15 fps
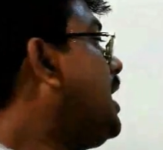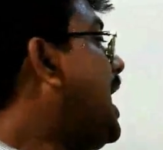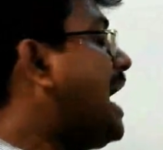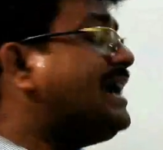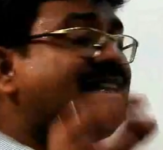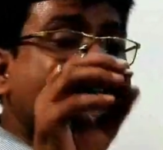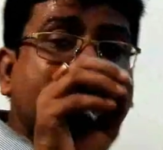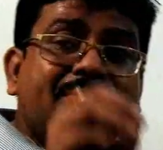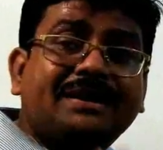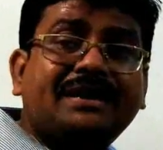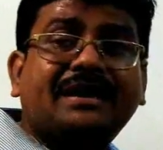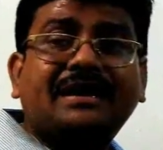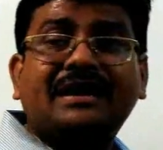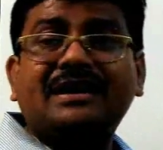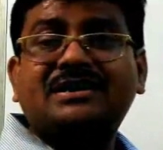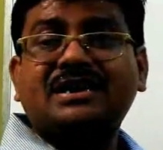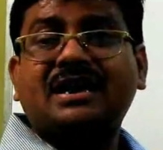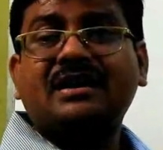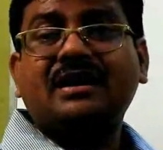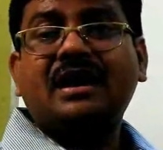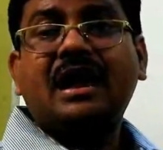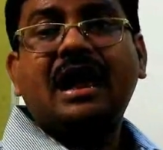anticipating
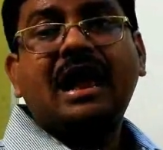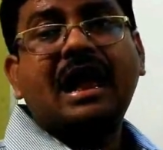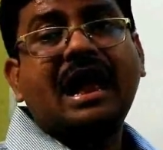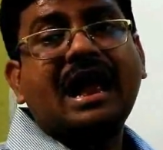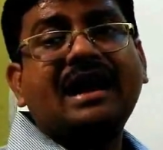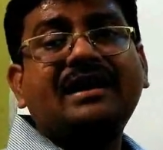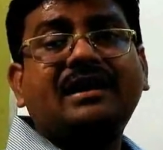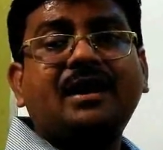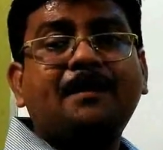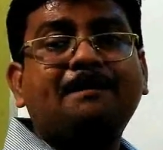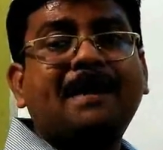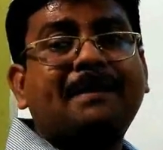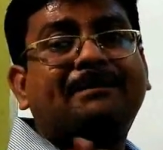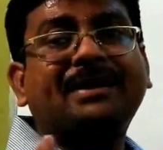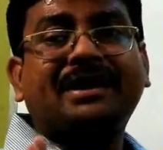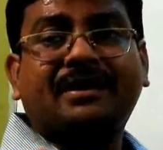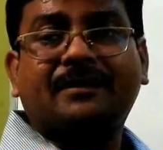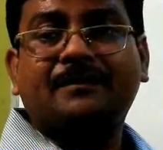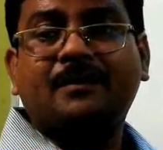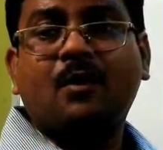relation and mapping